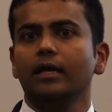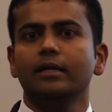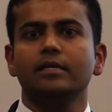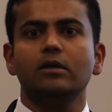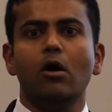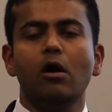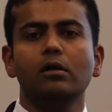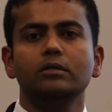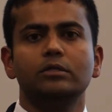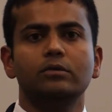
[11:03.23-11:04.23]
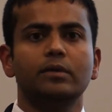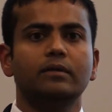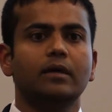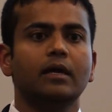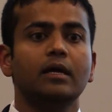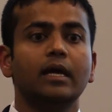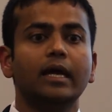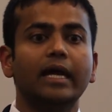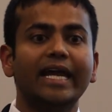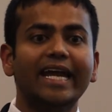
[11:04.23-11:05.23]
It has all to do with
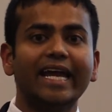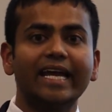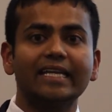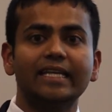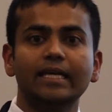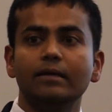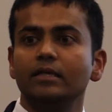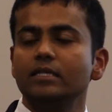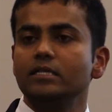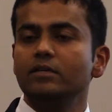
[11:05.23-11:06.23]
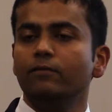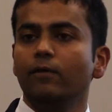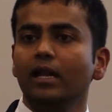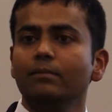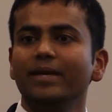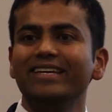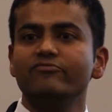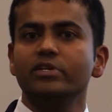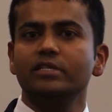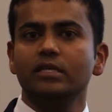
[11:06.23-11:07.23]
the developing
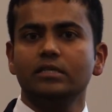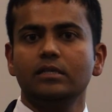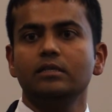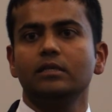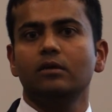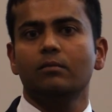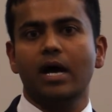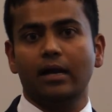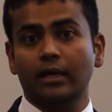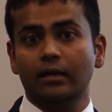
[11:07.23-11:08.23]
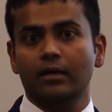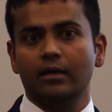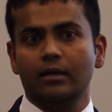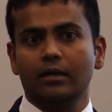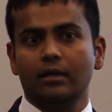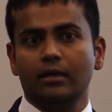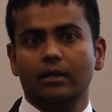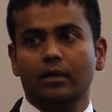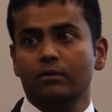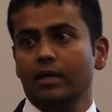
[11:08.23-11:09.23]
resistance in your body,
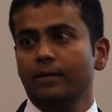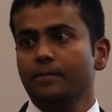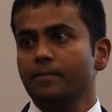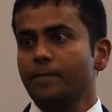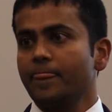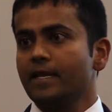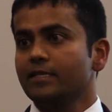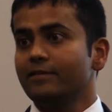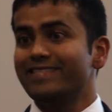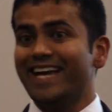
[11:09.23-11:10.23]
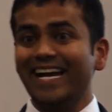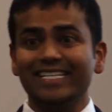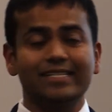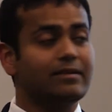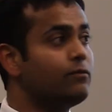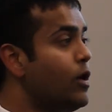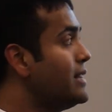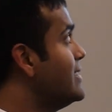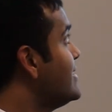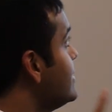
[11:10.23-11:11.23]
okay? So that's
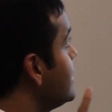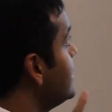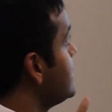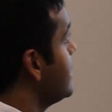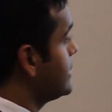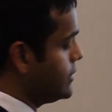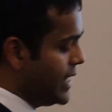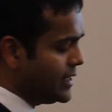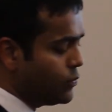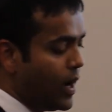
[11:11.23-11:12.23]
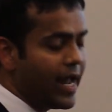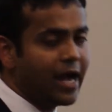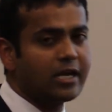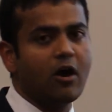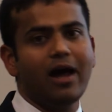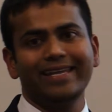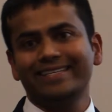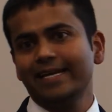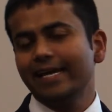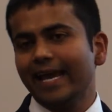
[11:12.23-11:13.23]
what this disease is. So that's why I call
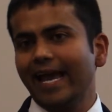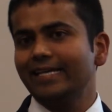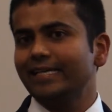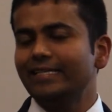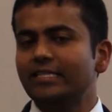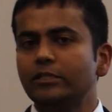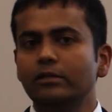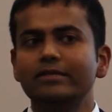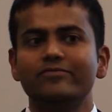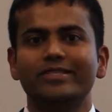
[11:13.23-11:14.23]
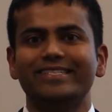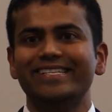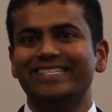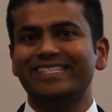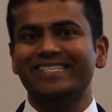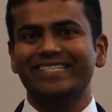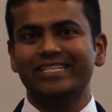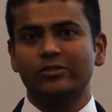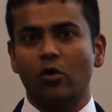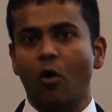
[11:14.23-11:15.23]
it as an insulin resistance
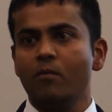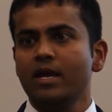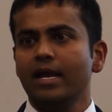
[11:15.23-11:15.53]
syndrome.